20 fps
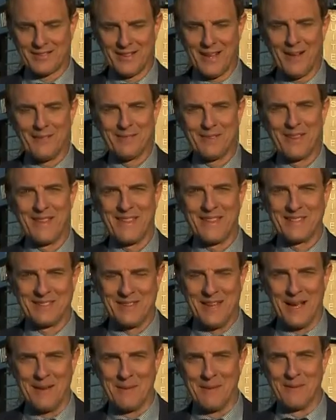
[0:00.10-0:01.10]
lovely this
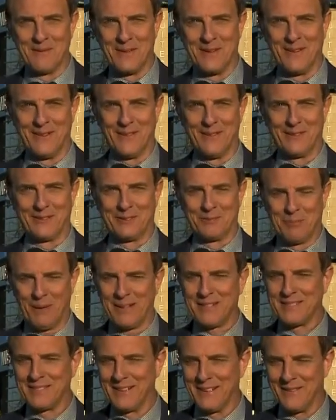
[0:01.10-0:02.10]
time of year,
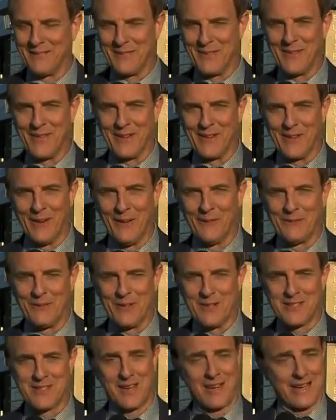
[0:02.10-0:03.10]
especially if you're the
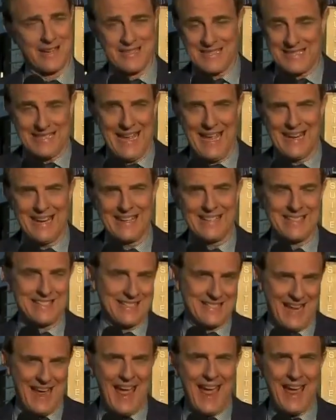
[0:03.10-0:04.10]
Gophers. An extended
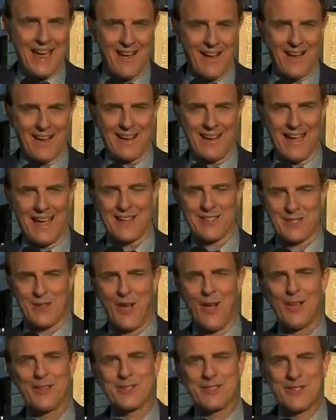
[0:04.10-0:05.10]
stay, I guess,
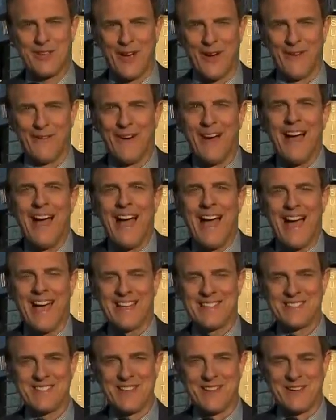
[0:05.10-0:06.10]
also,
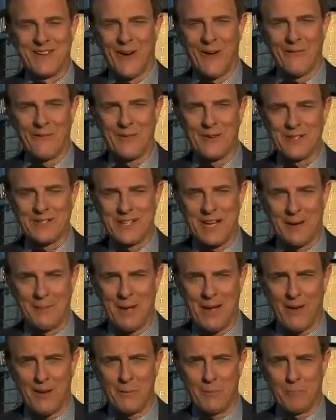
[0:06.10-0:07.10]
as the Gophers come
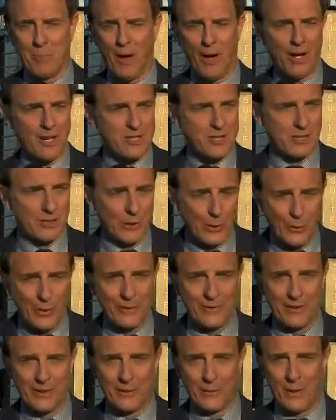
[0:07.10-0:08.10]
out and punch
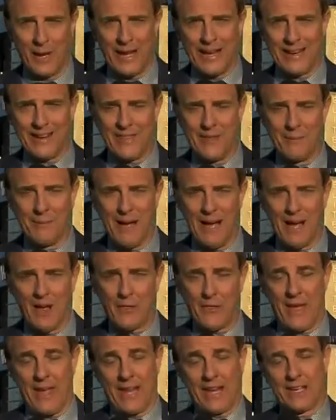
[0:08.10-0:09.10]
Louisville right in the mouth
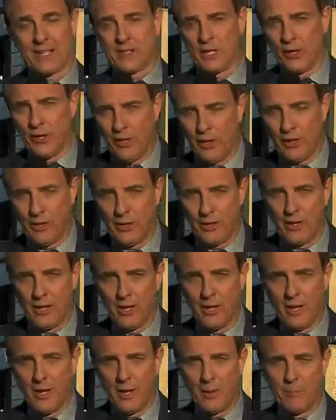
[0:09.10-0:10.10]
and in turn
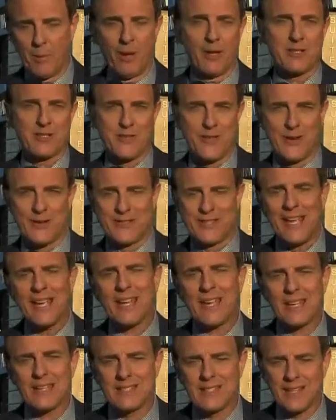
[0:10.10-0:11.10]
punch their
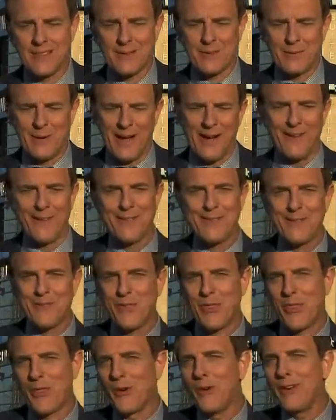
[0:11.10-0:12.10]
ticket to the round of
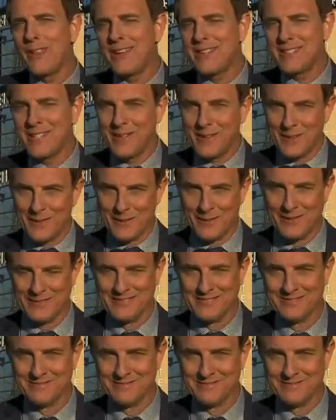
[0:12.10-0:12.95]
32.